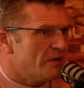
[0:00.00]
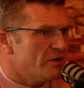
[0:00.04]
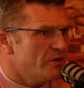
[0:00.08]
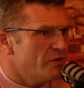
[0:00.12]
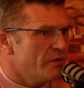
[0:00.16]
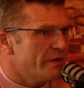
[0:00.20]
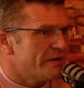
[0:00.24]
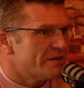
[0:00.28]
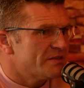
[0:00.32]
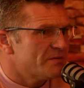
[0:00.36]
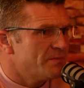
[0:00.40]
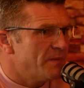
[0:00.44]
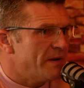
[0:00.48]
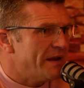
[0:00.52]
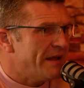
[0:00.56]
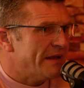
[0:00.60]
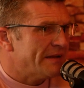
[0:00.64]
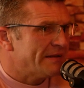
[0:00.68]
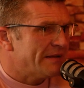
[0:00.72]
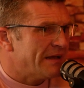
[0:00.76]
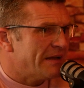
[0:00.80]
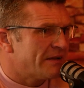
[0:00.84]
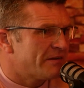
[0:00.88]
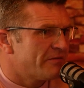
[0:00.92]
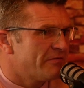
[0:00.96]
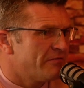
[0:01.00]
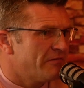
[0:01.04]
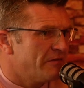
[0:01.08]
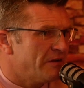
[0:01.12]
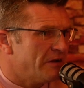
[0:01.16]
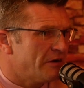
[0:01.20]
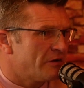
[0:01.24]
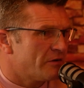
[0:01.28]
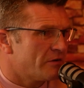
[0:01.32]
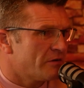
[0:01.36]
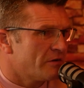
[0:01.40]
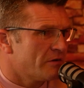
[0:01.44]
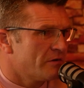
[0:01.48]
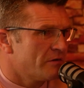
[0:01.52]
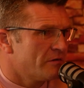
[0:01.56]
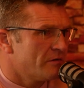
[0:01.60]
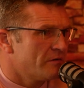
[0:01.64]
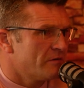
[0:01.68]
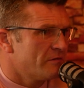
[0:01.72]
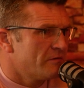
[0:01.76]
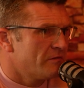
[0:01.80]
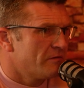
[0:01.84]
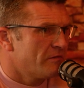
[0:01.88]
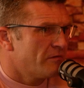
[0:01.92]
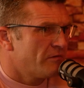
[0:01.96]
Can you explain that fear
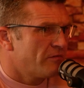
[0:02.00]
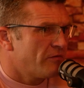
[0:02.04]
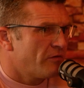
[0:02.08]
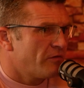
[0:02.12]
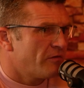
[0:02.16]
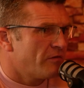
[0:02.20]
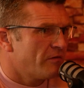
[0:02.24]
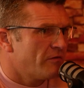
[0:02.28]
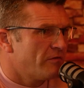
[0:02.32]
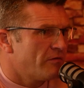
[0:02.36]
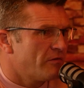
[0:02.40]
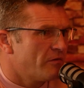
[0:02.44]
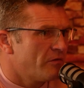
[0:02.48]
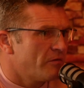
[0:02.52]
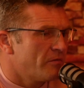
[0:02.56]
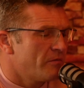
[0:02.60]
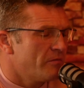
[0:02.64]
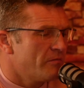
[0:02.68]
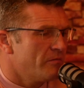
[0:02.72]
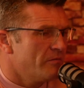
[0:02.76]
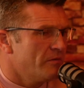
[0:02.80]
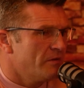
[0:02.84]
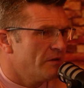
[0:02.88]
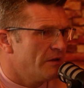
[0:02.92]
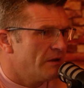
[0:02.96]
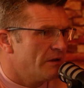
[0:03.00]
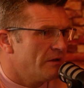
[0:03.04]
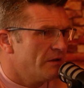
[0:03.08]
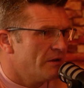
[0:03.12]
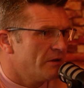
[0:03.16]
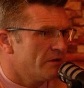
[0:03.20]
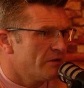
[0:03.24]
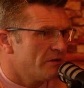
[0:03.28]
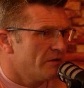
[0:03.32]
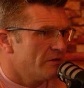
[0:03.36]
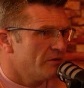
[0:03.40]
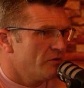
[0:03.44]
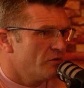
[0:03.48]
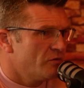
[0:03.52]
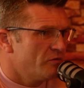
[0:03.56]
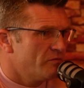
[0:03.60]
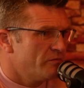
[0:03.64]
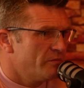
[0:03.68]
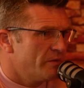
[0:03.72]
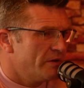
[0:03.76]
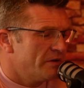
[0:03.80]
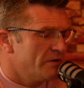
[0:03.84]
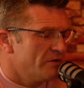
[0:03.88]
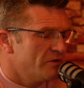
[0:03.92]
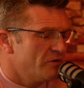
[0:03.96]
for like
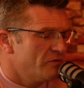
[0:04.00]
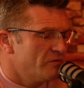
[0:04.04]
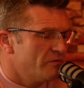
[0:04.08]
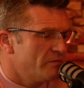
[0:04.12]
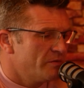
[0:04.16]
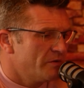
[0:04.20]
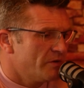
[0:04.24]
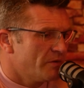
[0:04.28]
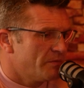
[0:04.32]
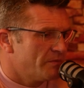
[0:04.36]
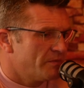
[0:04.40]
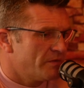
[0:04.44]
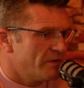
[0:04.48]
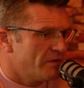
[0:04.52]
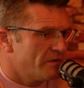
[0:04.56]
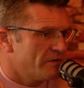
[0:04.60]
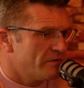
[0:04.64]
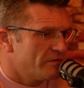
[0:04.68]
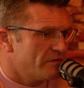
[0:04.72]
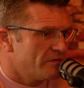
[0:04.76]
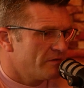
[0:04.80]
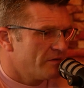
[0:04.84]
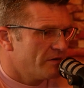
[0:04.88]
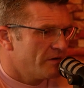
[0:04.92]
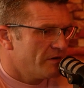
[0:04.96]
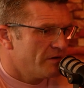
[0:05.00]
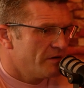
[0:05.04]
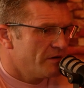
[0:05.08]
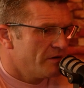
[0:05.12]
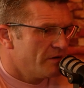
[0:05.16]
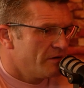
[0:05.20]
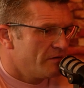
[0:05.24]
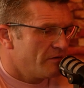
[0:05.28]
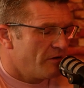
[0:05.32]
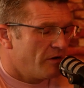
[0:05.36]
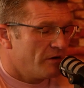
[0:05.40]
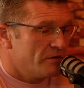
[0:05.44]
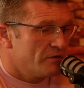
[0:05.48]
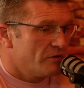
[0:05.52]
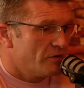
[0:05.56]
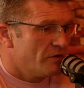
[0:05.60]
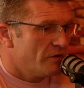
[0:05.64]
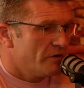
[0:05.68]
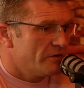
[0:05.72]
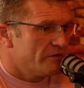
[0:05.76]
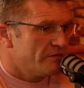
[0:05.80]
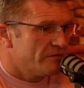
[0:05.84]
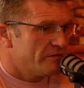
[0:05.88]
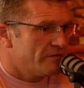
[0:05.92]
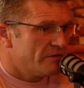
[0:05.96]
you've been up there all your
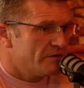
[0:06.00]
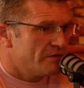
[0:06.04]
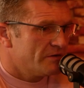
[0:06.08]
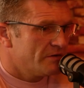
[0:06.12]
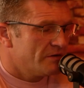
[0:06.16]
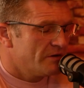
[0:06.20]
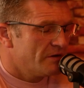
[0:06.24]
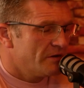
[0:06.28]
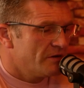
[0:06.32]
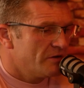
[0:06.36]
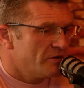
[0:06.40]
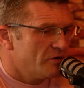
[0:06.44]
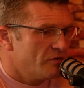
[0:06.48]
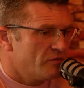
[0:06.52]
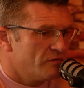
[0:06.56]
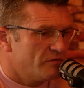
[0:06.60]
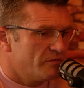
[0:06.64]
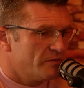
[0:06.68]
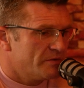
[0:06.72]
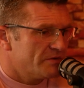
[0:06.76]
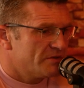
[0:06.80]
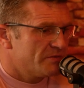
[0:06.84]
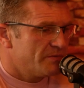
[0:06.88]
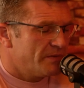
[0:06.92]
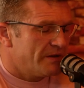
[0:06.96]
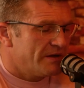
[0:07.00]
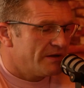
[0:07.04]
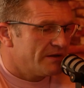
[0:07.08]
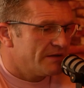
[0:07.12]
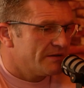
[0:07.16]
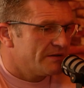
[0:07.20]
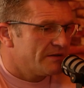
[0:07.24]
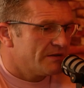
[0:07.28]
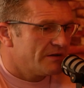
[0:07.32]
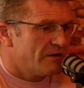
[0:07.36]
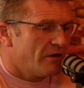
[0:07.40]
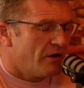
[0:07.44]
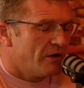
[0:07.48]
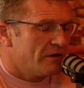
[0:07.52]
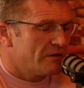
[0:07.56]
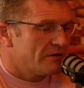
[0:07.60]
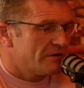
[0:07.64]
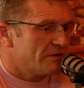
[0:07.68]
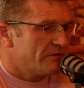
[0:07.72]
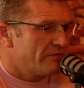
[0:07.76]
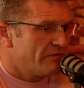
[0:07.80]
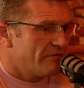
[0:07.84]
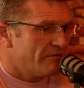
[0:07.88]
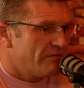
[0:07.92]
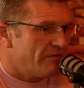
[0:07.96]
life, and you've been speaking to all
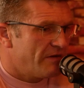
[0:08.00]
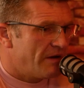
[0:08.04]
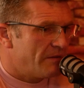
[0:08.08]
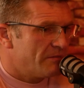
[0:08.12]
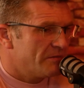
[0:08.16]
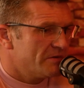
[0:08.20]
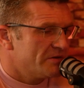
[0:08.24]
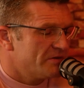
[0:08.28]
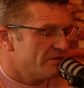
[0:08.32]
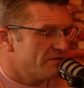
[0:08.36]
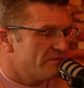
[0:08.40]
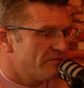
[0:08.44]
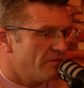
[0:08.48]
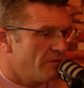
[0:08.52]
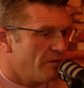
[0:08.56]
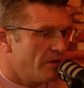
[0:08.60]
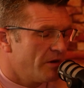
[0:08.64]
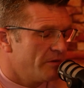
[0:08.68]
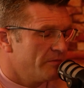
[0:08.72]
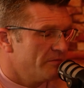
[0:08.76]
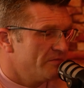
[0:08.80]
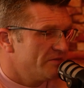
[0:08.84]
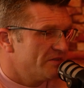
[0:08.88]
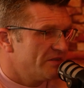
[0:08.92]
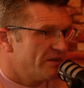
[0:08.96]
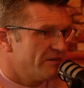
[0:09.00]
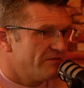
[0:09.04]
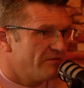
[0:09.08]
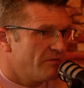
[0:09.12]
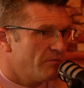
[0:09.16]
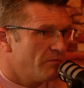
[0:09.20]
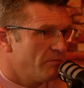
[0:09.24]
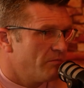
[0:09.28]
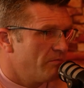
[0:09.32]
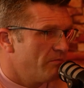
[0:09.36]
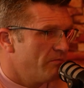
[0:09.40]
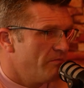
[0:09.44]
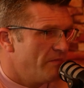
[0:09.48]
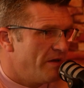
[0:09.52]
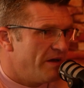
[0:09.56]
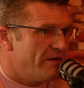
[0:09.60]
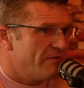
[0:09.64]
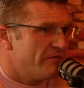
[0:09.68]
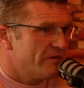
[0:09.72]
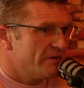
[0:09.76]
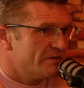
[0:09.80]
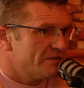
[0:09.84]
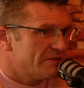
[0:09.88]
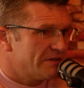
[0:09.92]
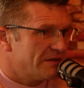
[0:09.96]
the different families from
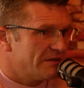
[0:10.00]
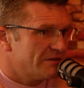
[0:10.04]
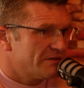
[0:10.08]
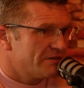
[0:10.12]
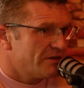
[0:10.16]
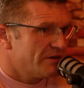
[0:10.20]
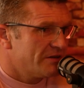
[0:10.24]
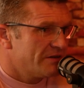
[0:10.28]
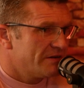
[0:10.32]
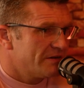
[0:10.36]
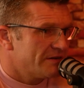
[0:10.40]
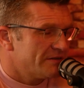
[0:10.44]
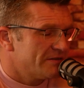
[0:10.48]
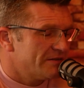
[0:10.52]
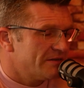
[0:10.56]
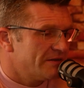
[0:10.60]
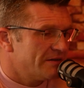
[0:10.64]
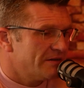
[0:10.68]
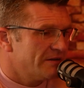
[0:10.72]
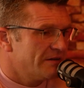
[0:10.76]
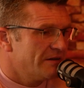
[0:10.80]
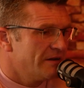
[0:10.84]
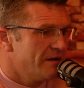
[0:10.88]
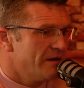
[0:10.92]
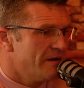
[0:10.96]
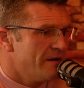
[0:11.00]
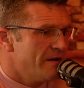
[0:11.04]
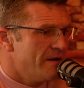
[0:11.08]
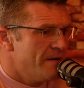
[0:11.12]
every side of the city.